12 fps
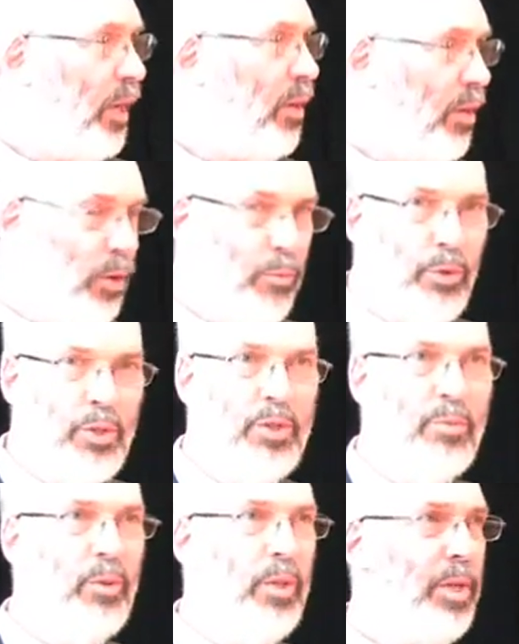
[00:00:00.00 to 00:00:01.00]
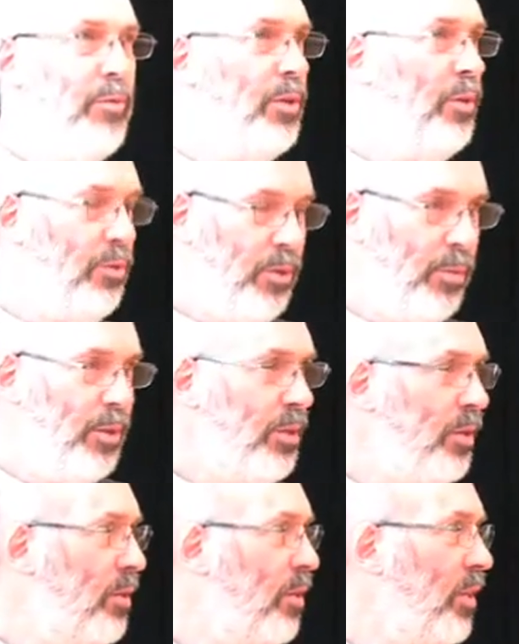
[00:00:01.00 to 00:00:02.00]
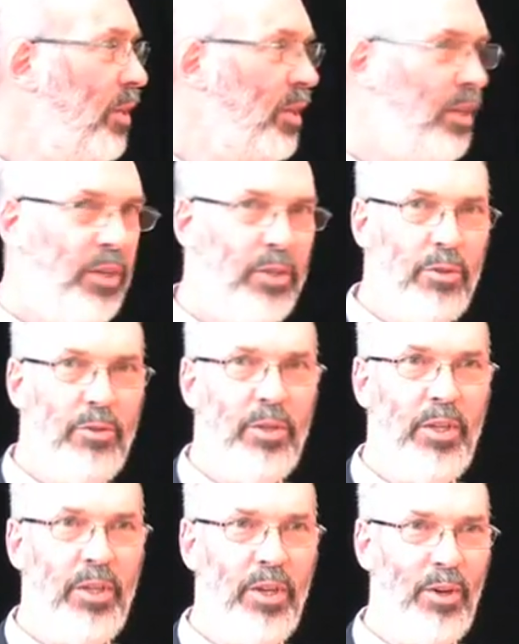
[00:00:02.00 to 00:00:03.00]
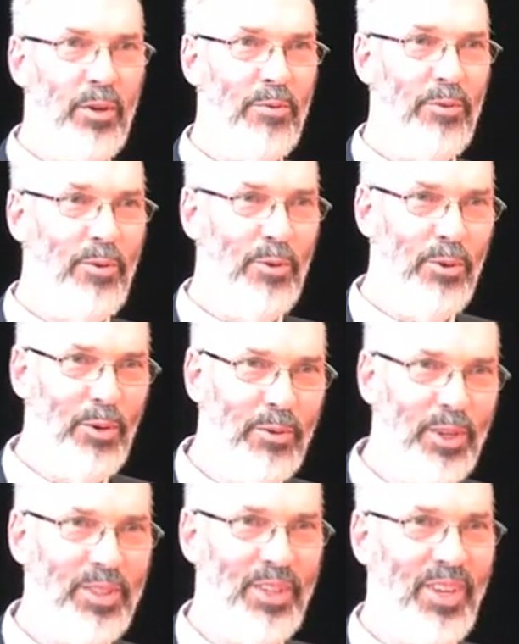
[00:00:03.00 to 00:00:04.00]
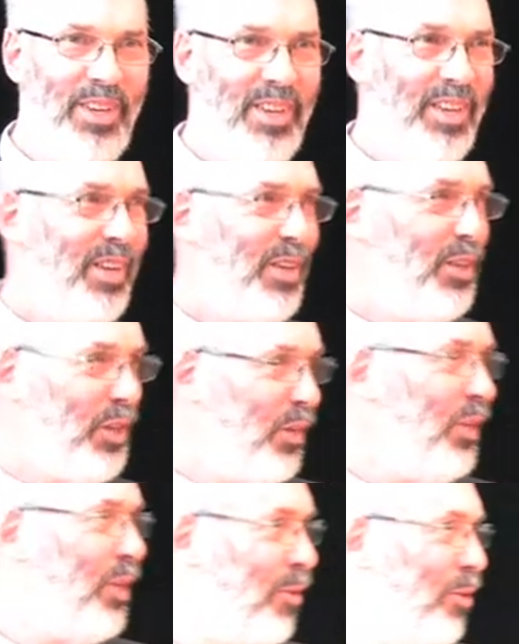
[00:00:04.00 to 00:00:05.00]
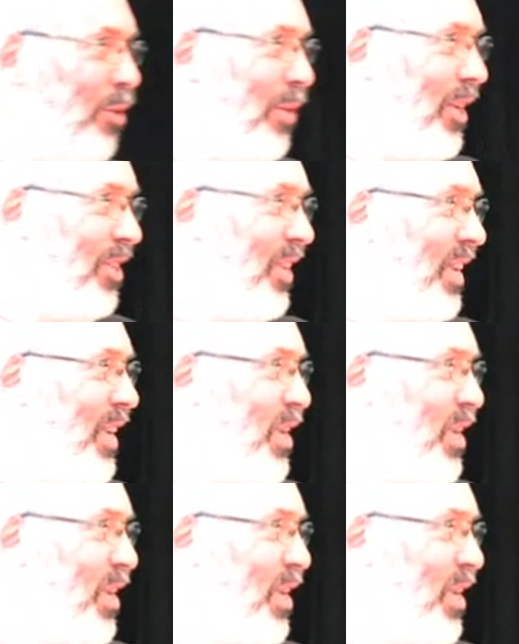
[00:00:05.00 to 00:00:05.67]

uh, in principle they've contributed to the history of all of us. So thank you very much.